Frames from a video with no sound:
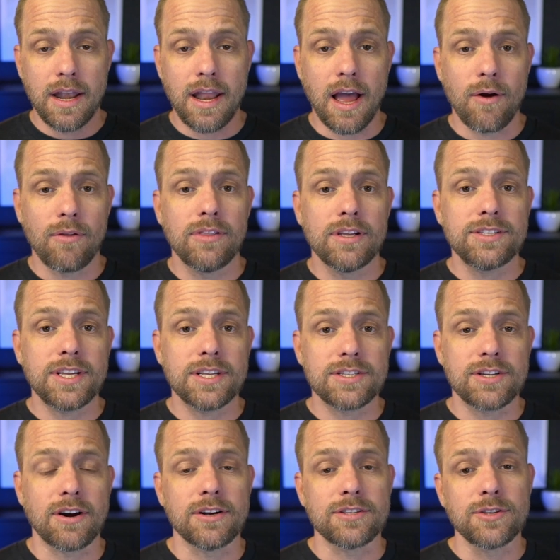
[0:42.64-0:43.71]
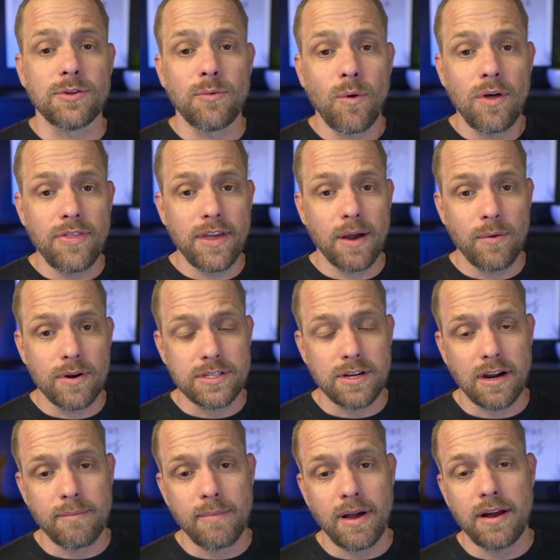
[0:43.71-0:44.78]
Now let's get started. So one thing I wanna
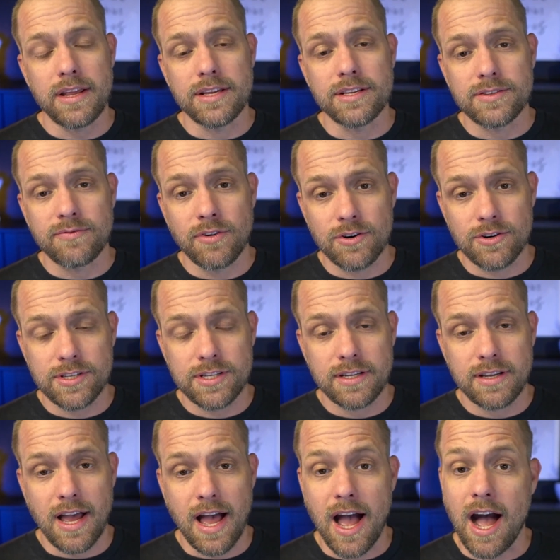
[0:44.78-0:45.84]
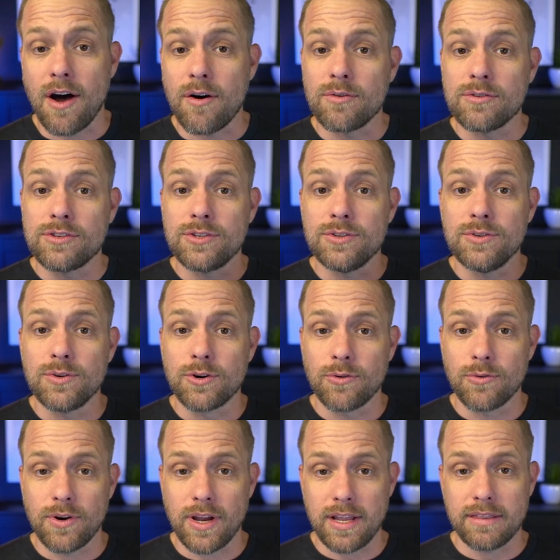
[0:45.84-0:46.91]
talk about is first, how to
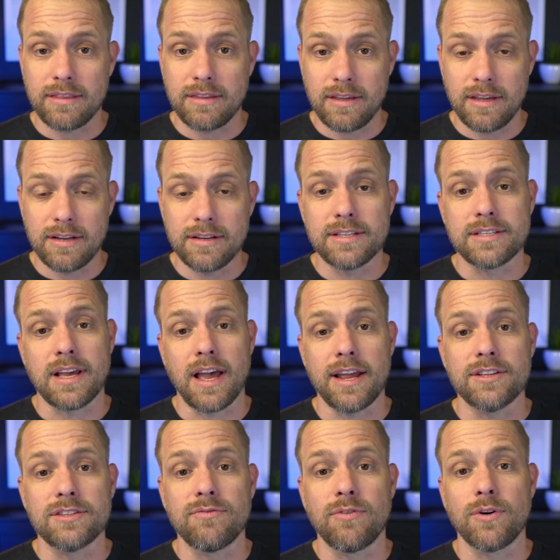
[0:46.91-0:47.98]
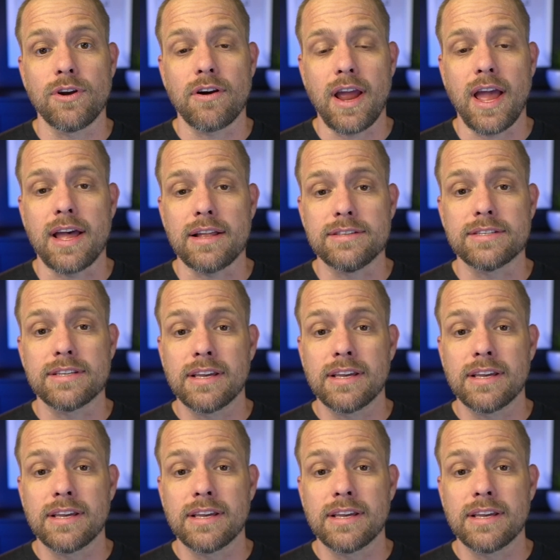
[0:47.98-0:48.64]
create the designs for your ads.